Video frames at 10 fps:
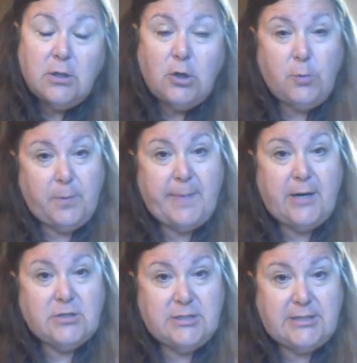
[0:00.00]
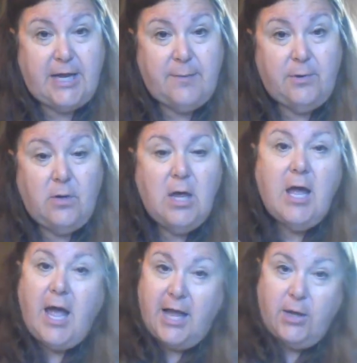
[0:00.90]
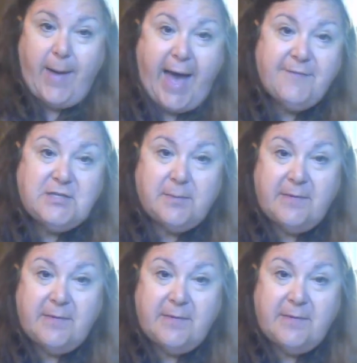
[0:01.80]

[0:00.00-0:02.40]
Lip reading: who prepares a table and you have some